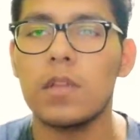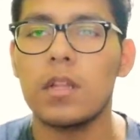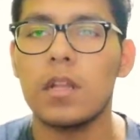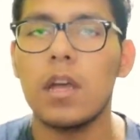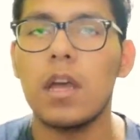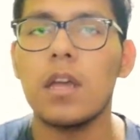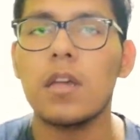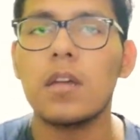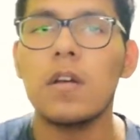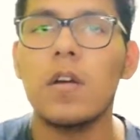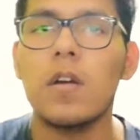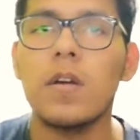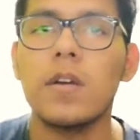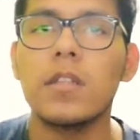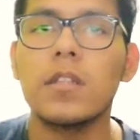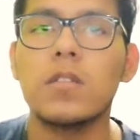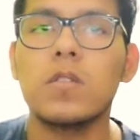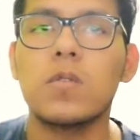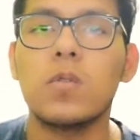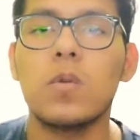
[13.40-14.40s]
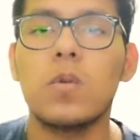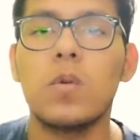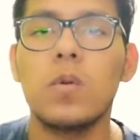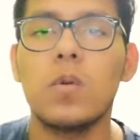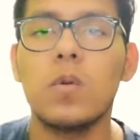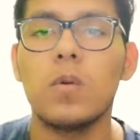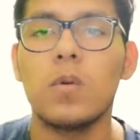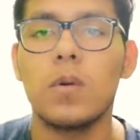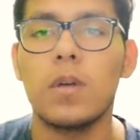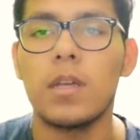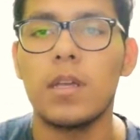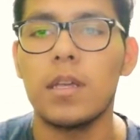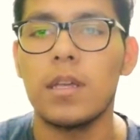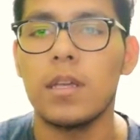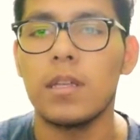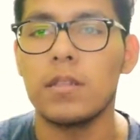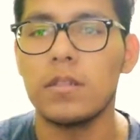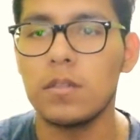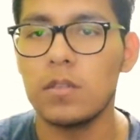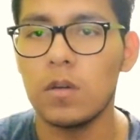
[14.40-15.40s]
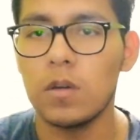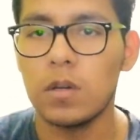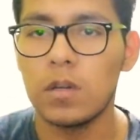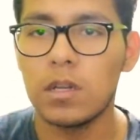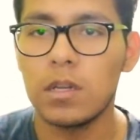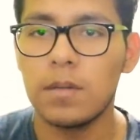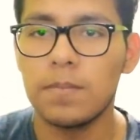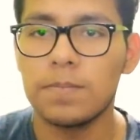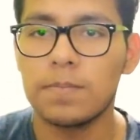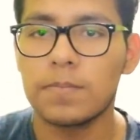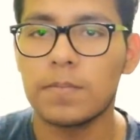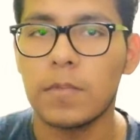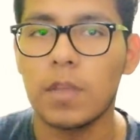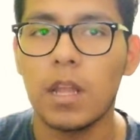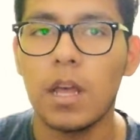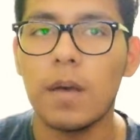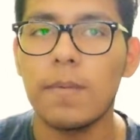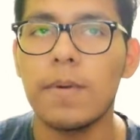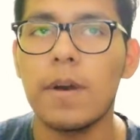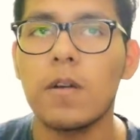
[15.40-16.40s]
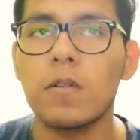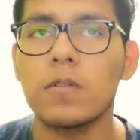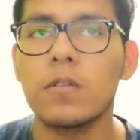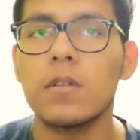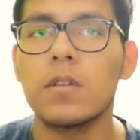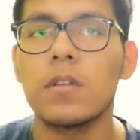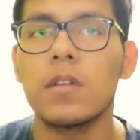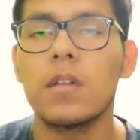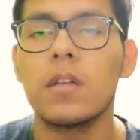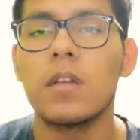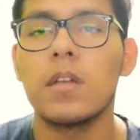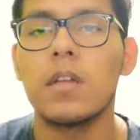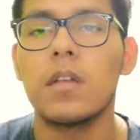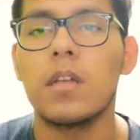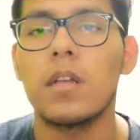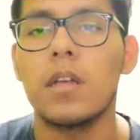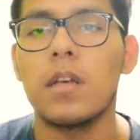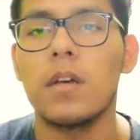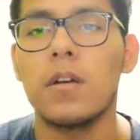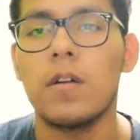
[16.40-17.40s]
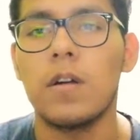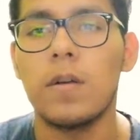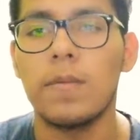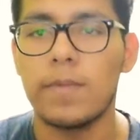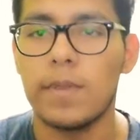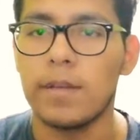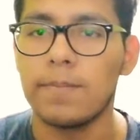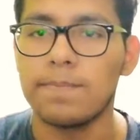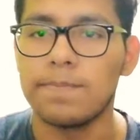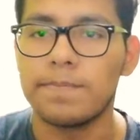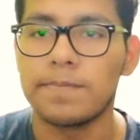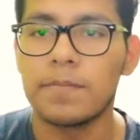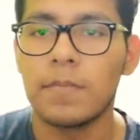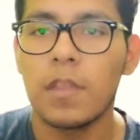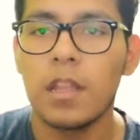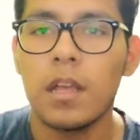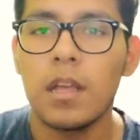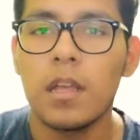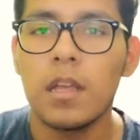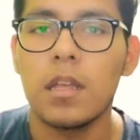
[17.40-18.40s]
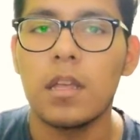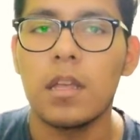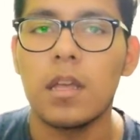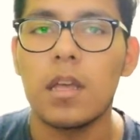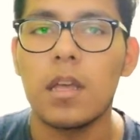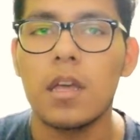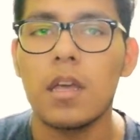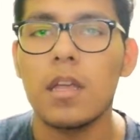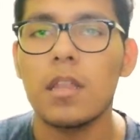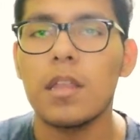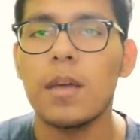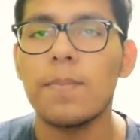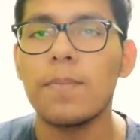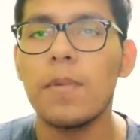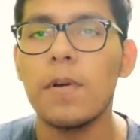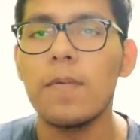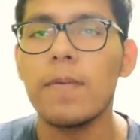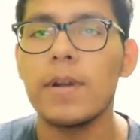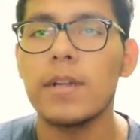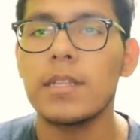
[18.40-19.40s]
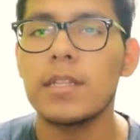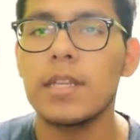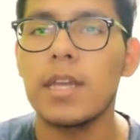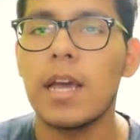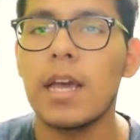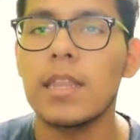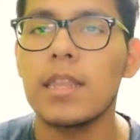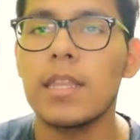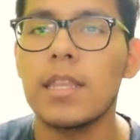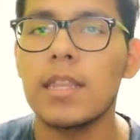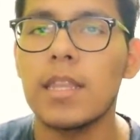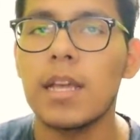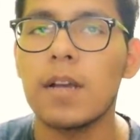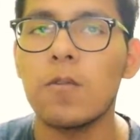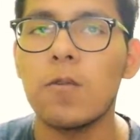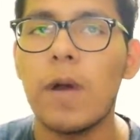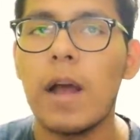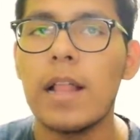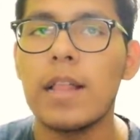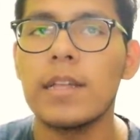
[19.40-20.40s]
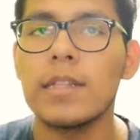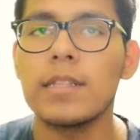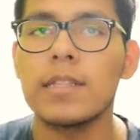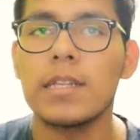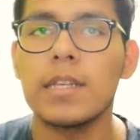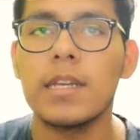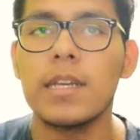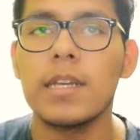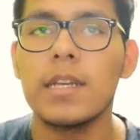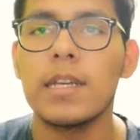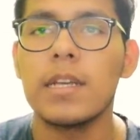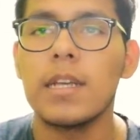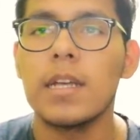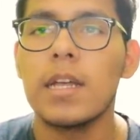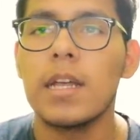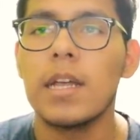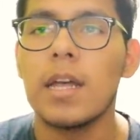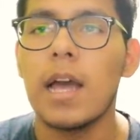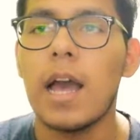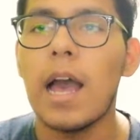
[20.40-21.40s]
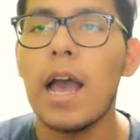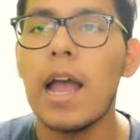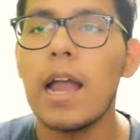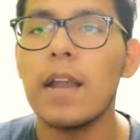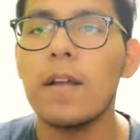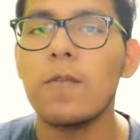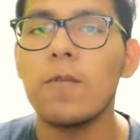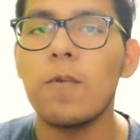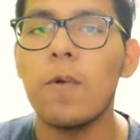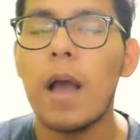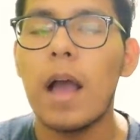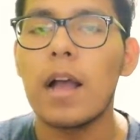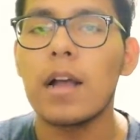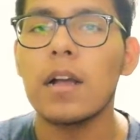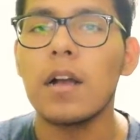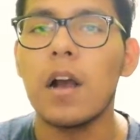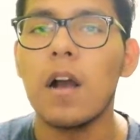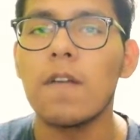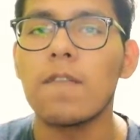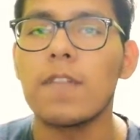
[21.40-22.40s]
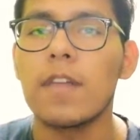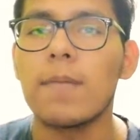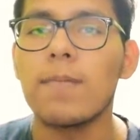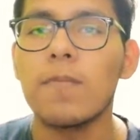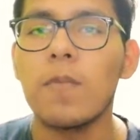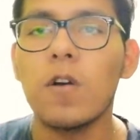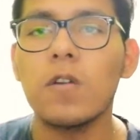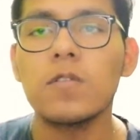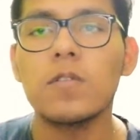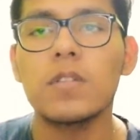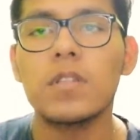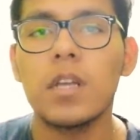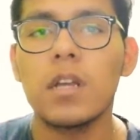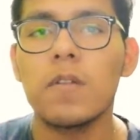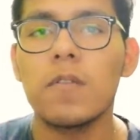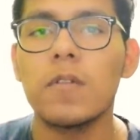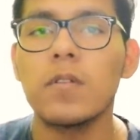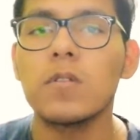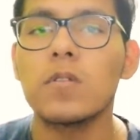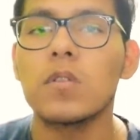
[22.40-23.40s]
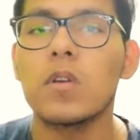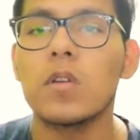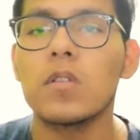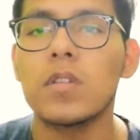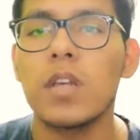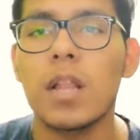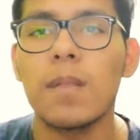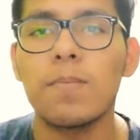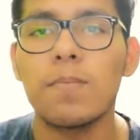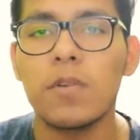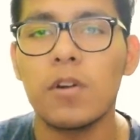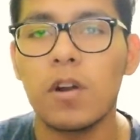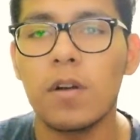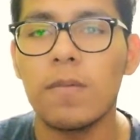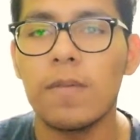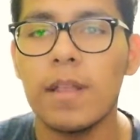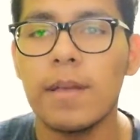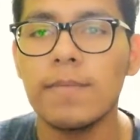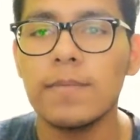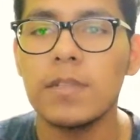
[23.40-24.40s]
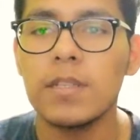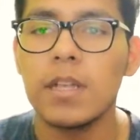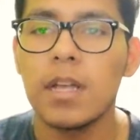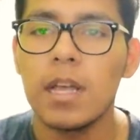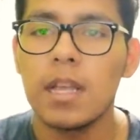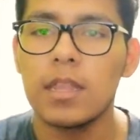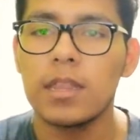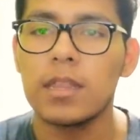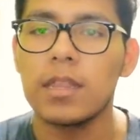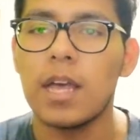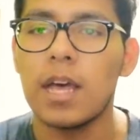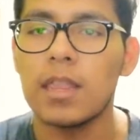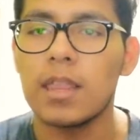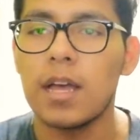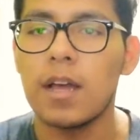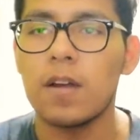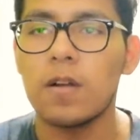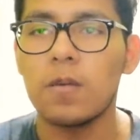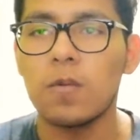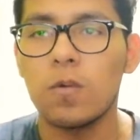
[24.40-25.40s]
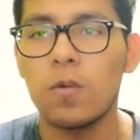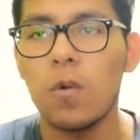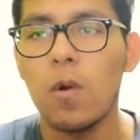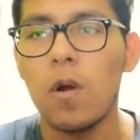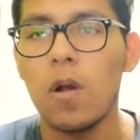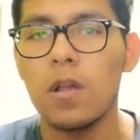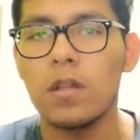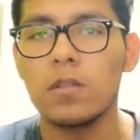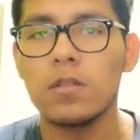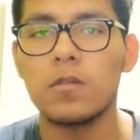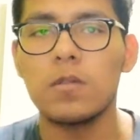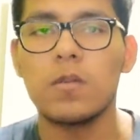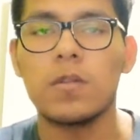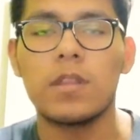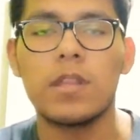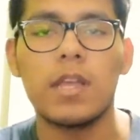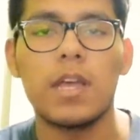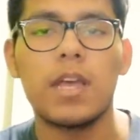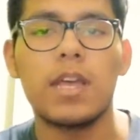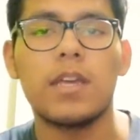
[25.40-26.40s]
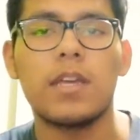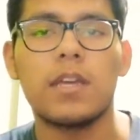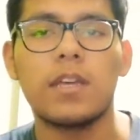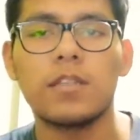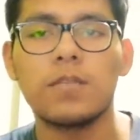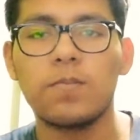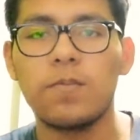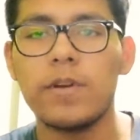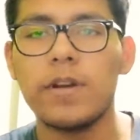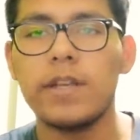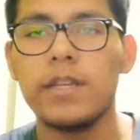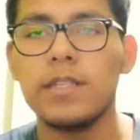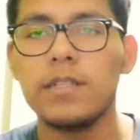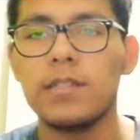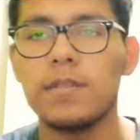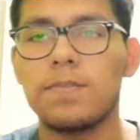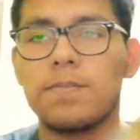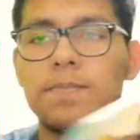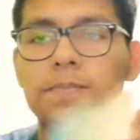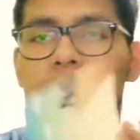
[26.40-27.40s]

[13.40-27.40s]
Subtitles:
I'm going to talk about of them. The poverty and inequality are one of the most serious social problems that our world today experiences.